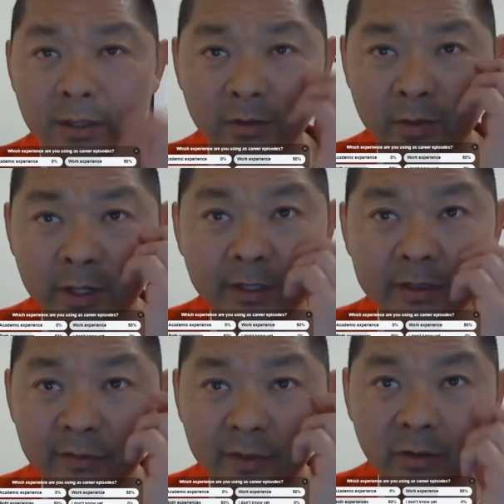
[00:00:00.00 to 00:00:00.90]
you've got to
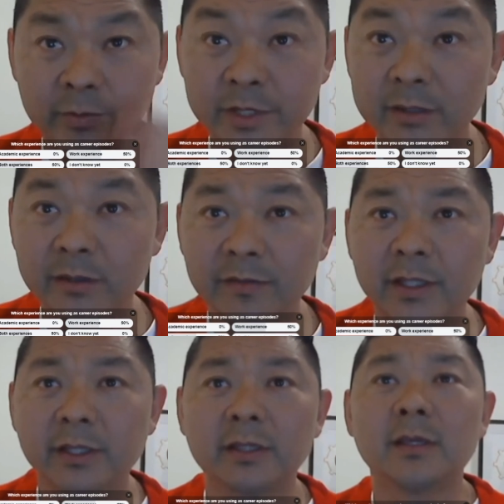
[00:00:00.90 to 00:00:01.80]
write very
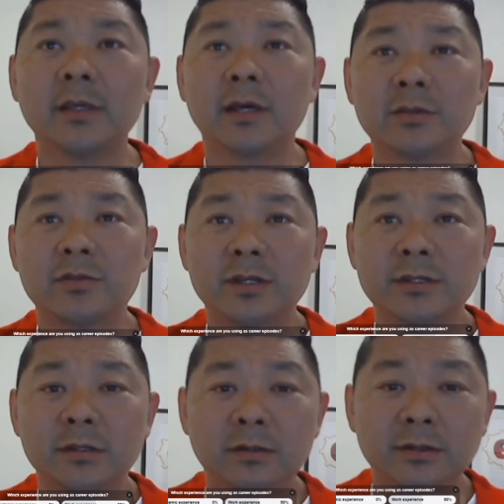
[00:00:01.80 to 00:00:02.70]
objectively,
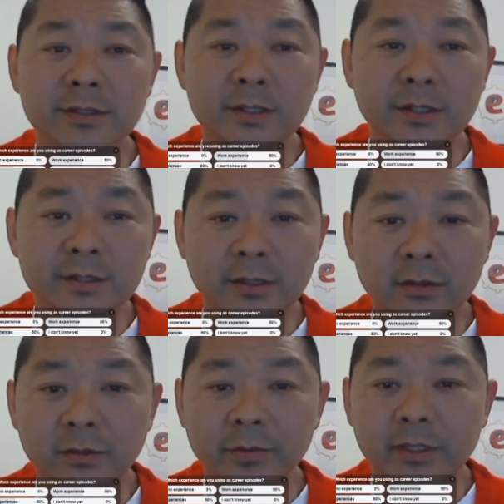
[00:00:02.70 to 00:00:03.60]
addressing all the
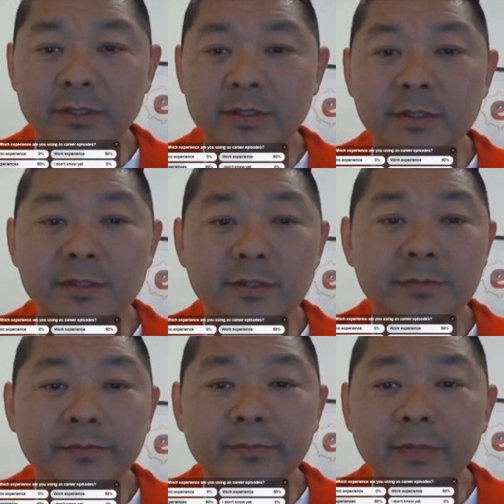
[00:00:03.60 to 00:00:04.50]
16
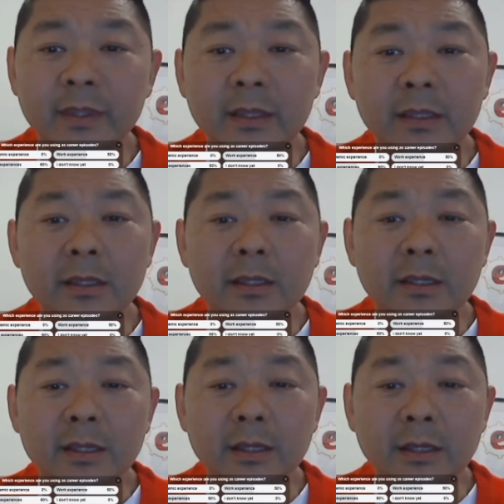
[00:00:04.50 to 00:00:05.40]
competencies.
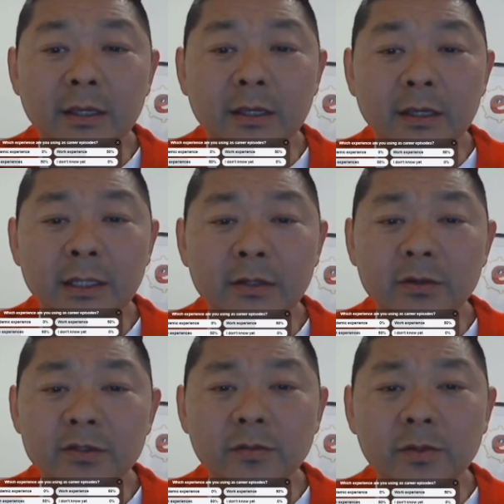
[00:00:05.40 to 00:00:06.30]

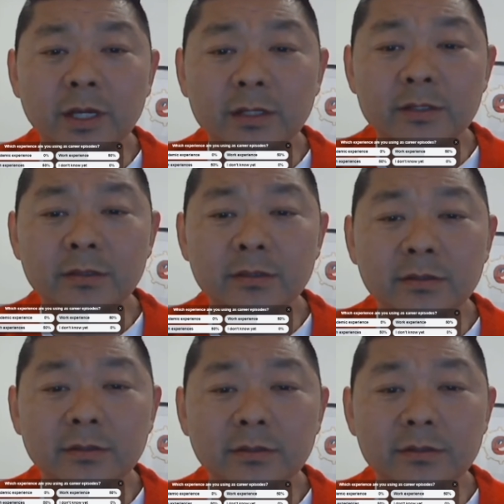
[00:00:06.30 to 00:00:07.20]
And I also would like
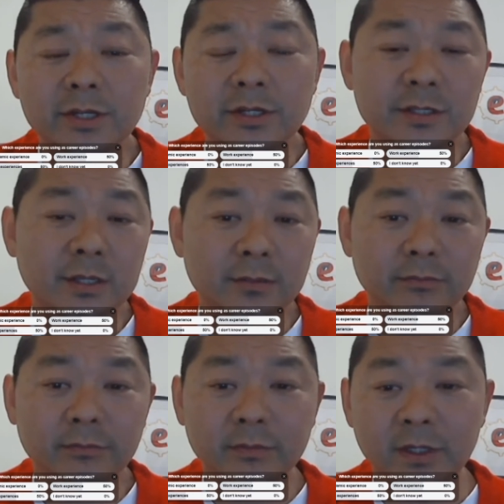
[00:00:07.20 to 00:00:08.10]
to just,